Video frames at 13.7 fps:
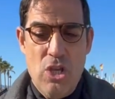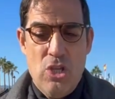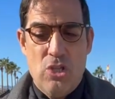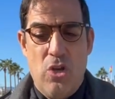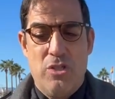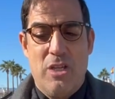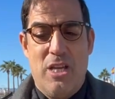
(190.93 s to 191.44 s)

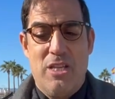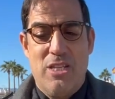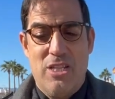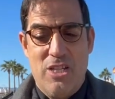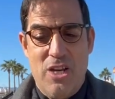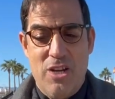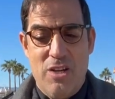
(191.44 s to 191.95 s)
such as
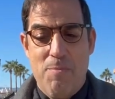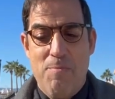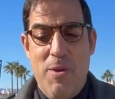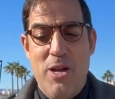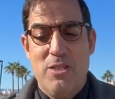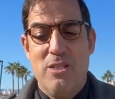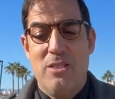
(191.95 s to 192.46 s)
share
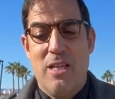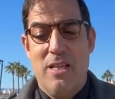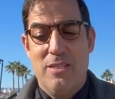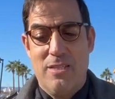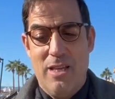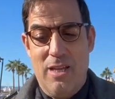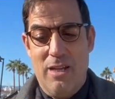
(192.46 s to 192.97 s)
purchase
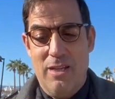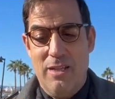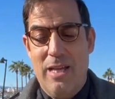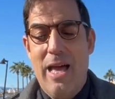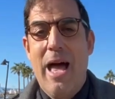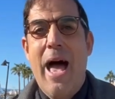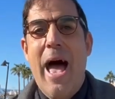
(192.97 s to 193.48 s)
and
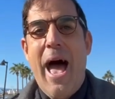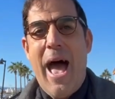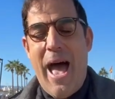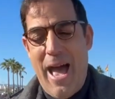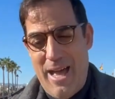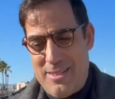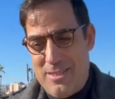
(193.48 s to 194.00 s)
sale,
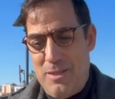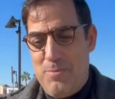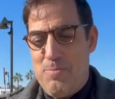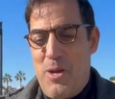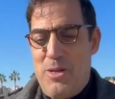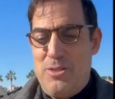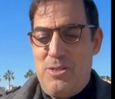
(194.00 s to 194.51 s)
asset
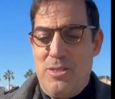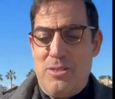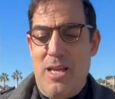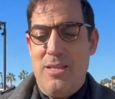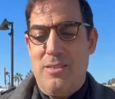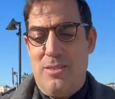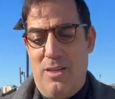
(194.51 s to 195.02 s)
purchase
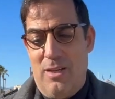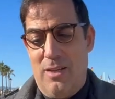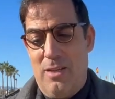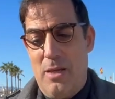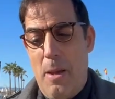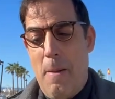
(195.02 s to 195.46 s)
and sale,